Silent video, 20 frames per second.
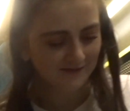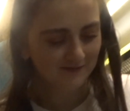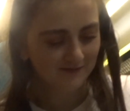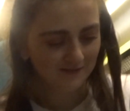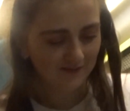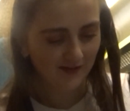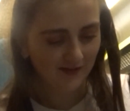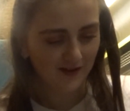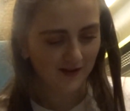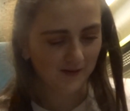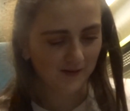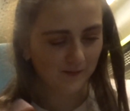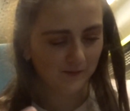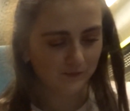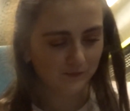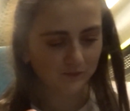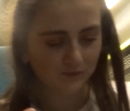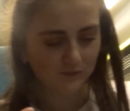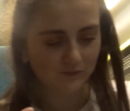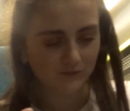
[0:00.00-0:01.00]

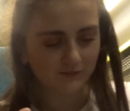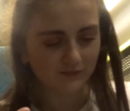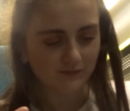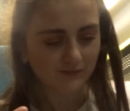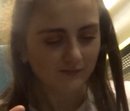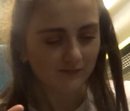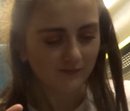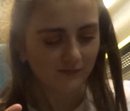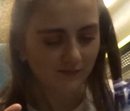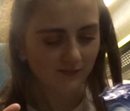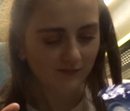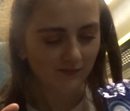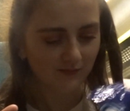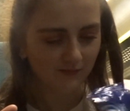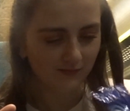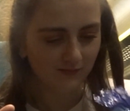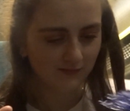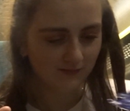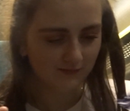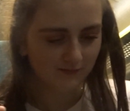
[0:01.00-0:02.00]

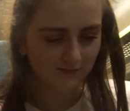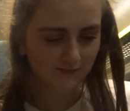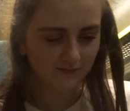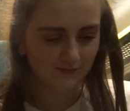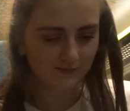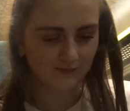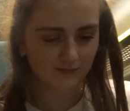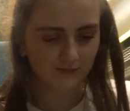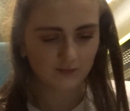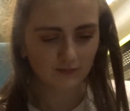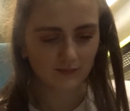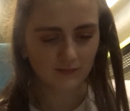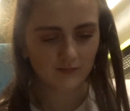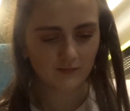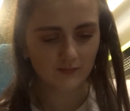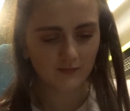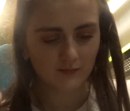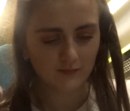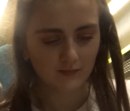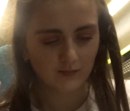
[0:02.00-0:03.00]

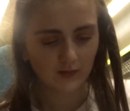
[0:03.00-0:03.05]
(silent)